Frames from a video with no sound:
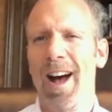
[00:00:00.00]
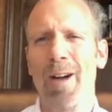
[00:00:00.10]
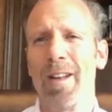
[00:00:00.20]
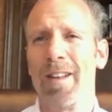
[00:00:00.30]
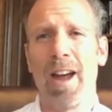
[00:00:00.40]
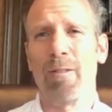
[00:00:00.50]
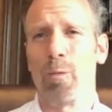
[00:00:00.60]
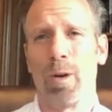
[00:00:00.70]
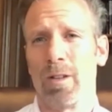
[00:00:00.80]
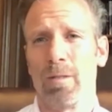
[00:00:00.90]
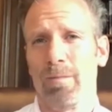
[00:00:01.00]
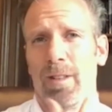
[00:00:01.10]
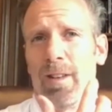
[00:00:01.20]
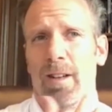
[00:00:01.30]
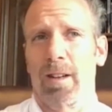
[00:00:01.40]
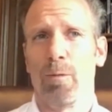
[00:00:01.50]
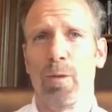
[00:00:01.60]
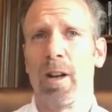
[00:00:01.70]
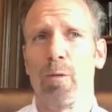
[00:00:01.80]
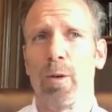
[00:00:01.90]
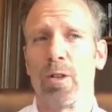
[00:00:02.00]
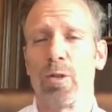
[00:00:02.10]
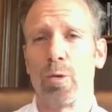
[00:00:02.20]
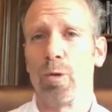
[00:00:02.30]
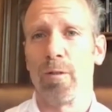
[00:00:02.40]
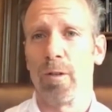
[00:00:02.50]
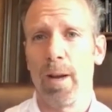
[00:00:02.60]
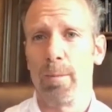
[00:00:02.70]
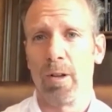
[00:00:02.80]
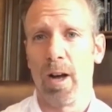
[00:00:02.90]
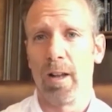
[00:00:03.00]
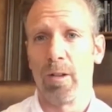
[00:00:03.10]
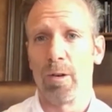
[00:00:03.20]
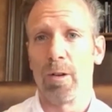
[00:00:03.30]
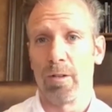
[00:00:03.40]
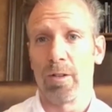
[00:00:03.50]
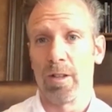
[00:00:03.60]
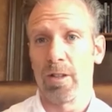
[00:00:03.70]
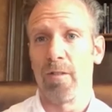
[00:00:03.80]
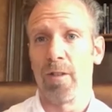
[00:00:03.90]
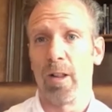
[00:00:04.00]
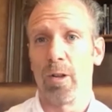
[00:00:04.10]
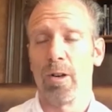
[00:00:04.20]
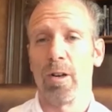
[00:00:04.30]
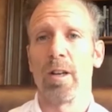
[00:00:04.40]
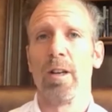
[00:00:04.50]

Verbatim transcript: I would never went to I would never went to school for labor law and learned the, the stuff I learned